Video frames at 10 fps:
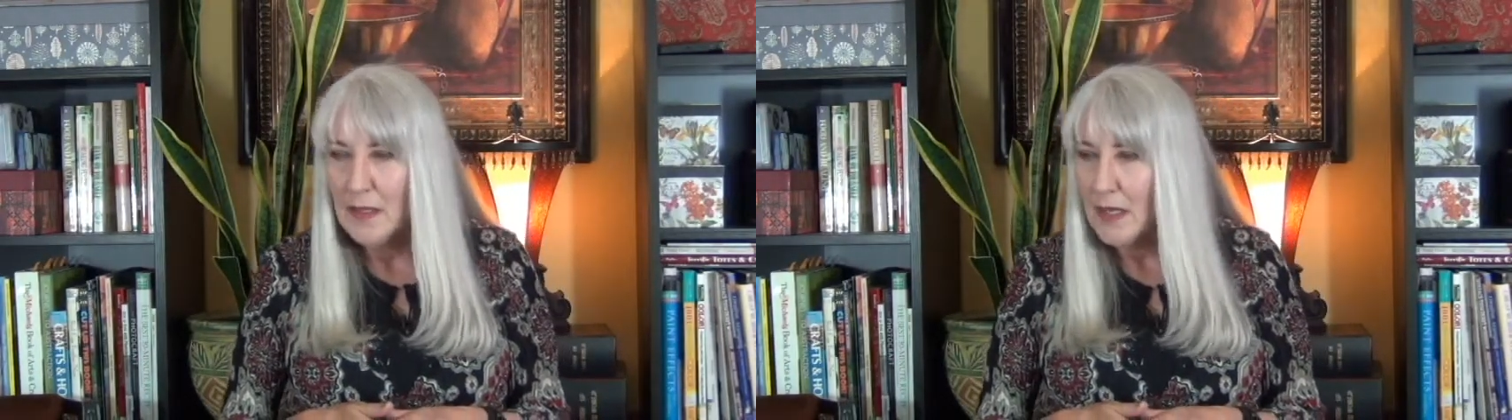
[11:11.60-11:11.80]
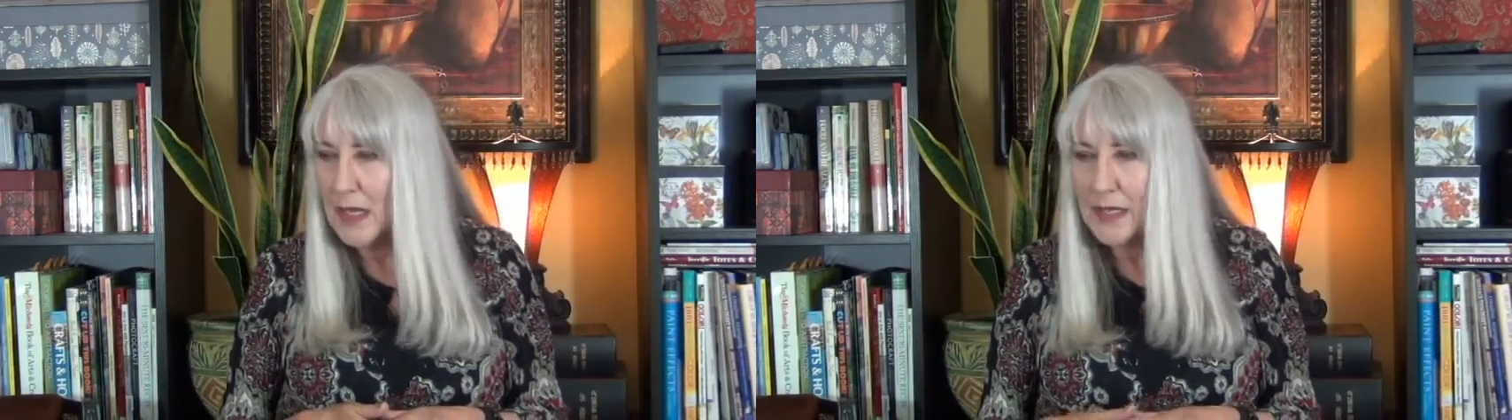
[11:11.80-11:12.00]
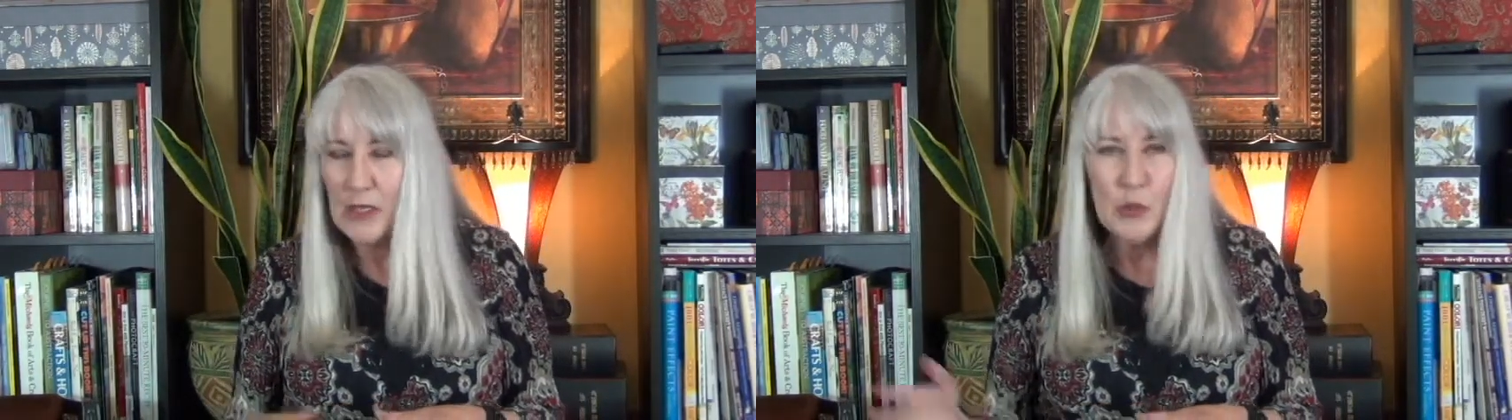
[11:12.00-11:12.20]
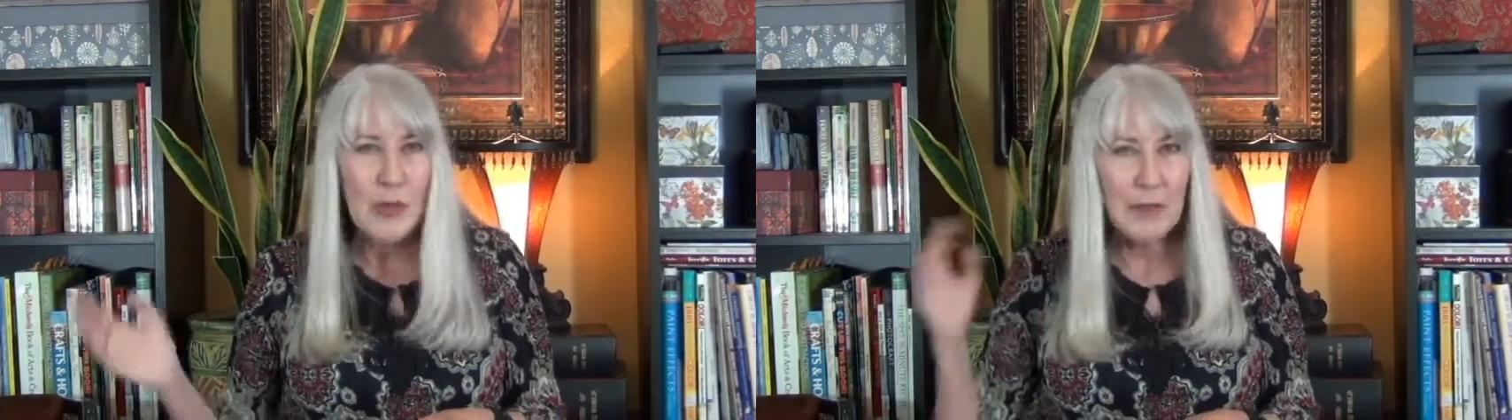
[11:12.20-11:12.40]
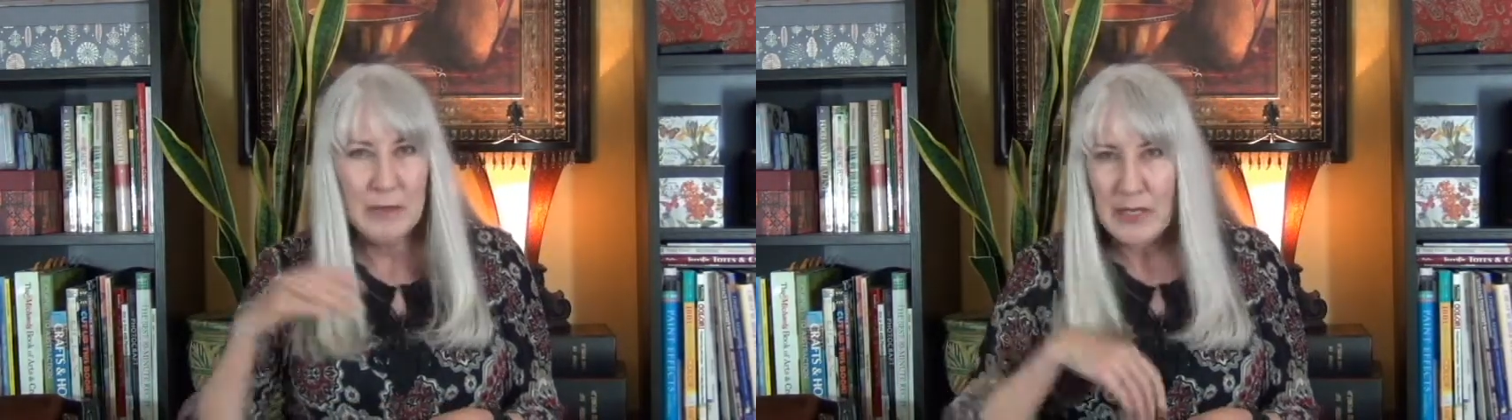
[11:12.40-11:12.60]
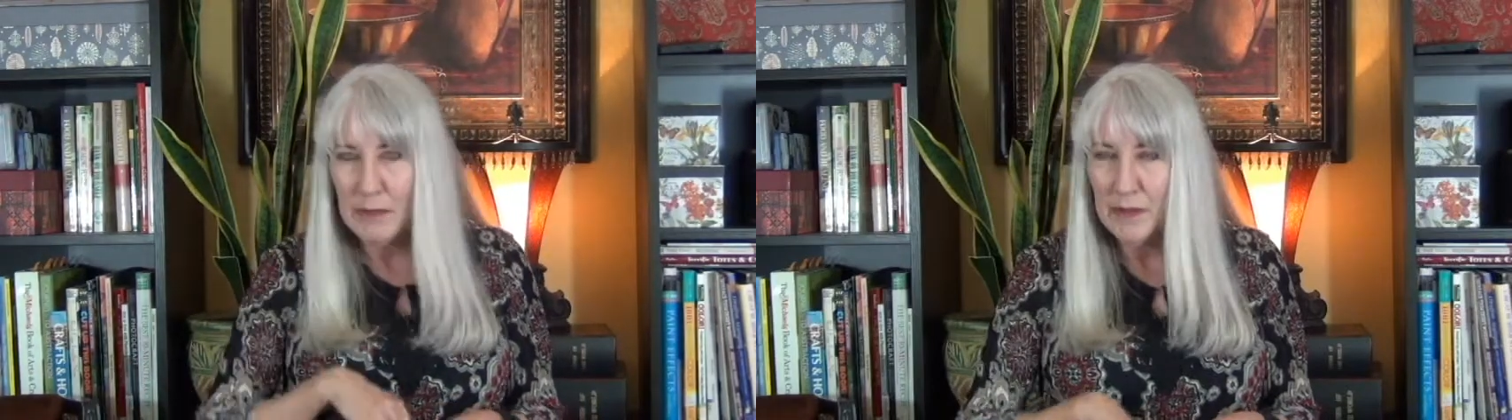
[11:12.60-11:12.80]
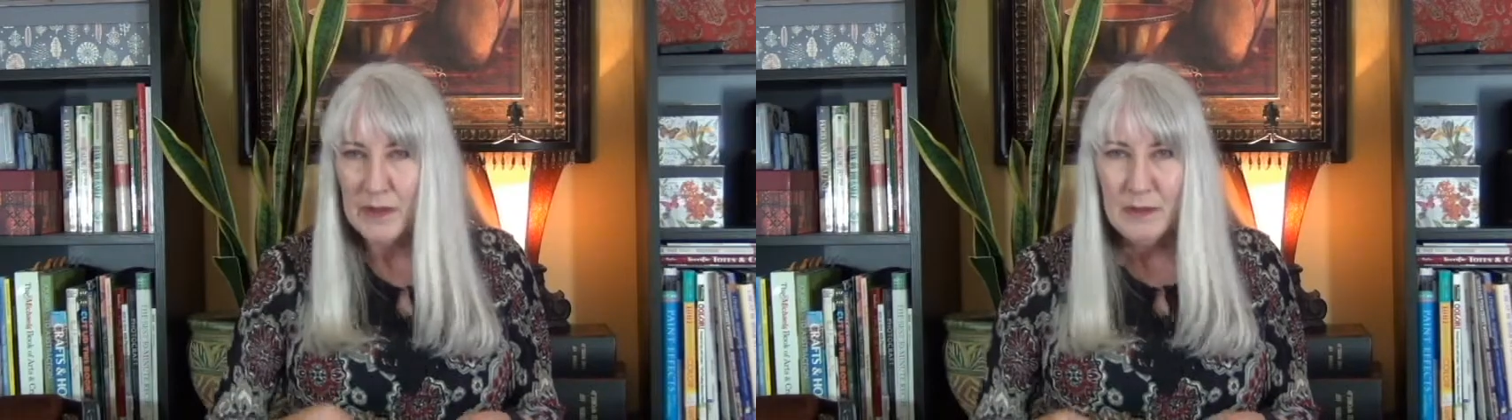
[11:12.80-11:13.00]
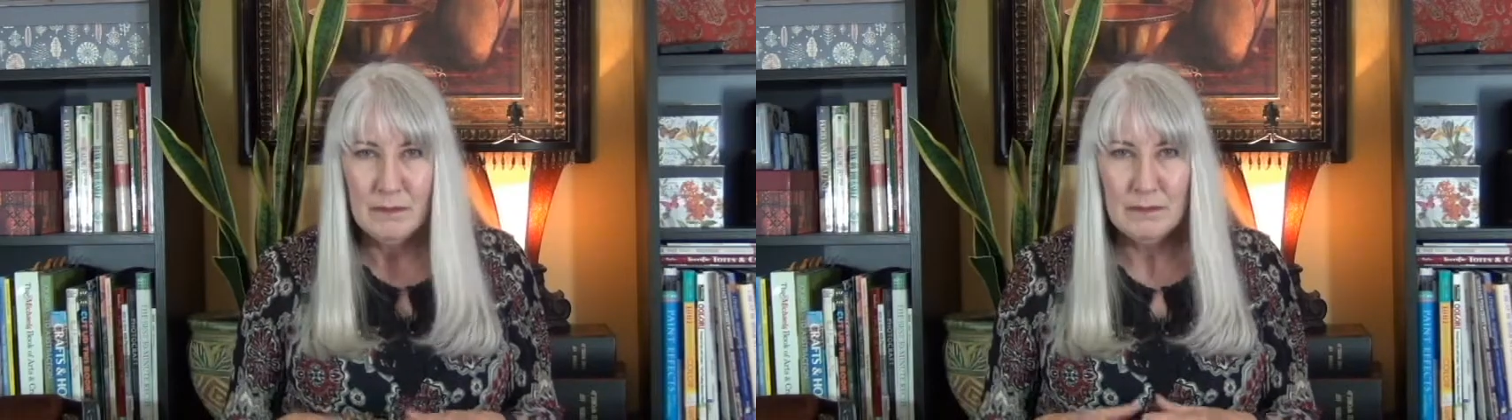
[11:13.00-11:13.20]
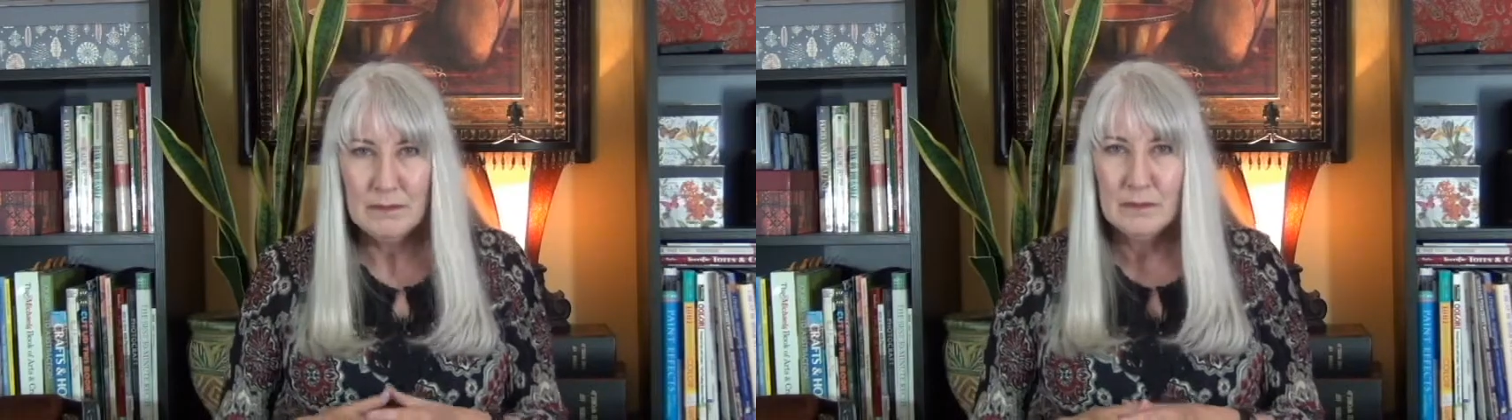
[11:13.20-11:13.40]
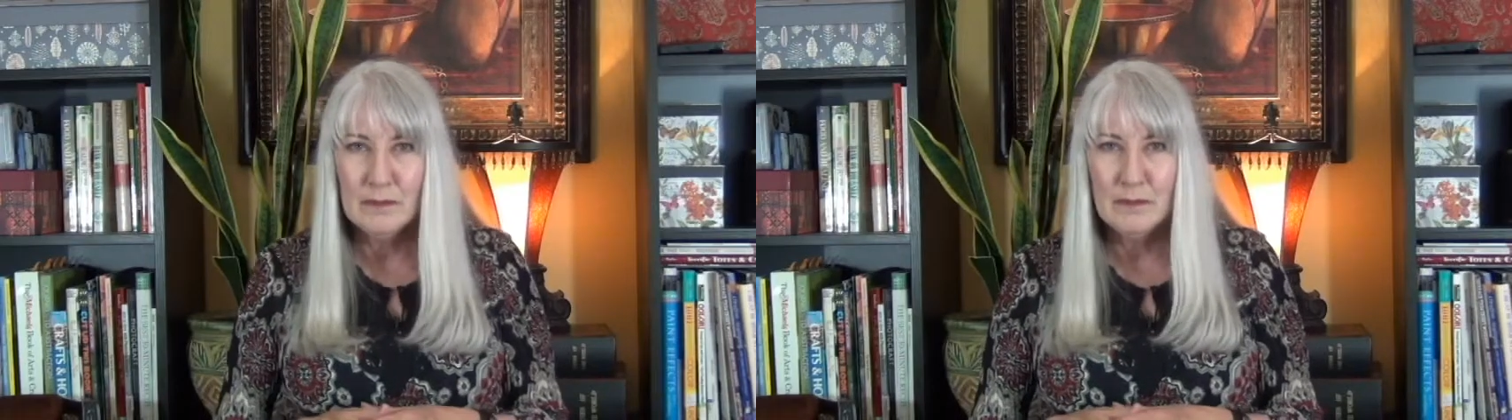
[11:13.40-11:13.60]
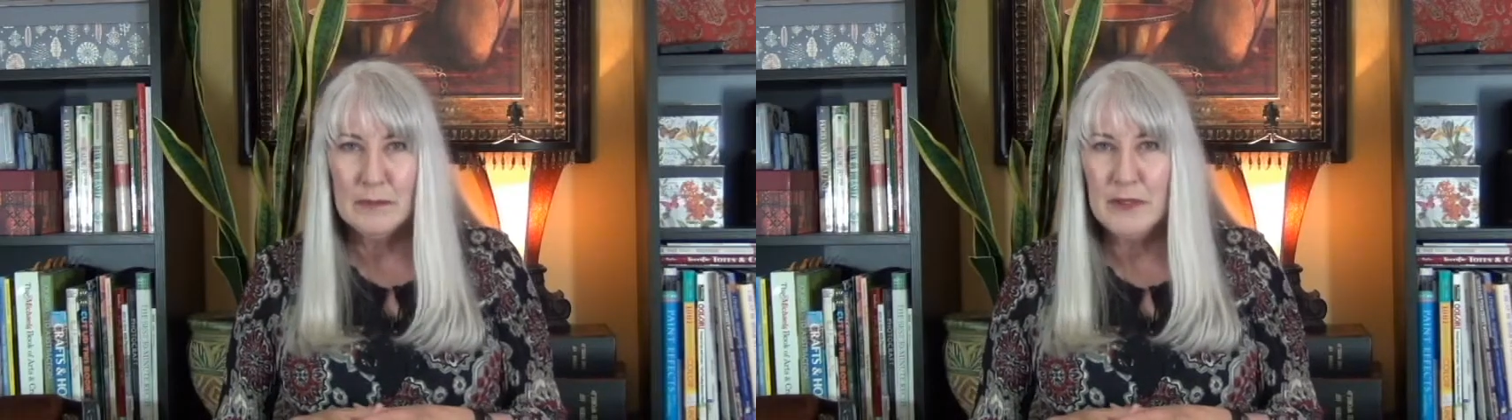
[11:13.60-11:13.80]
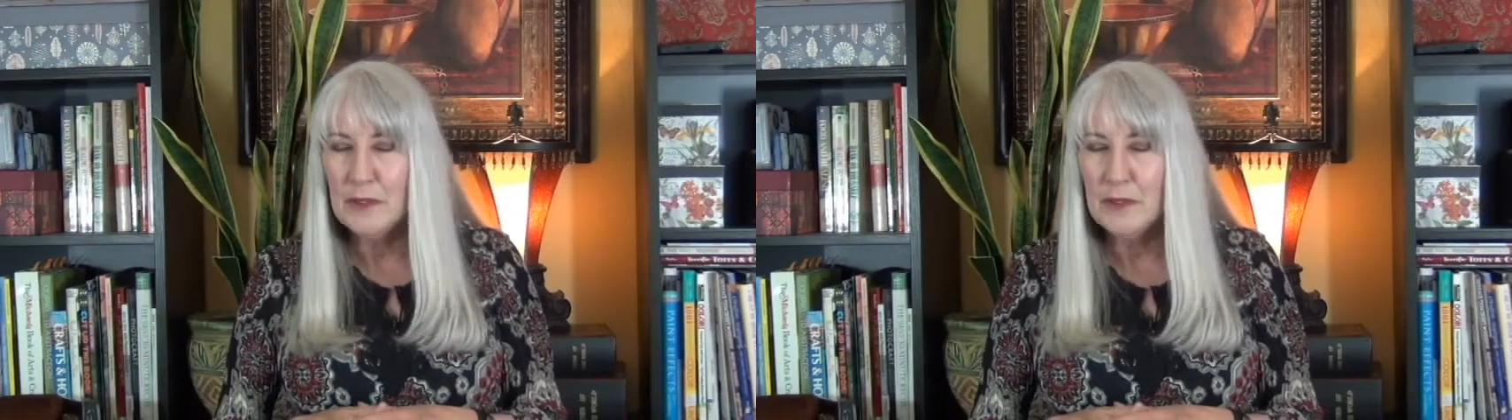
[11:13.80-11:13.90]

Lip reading: I go way back with you, with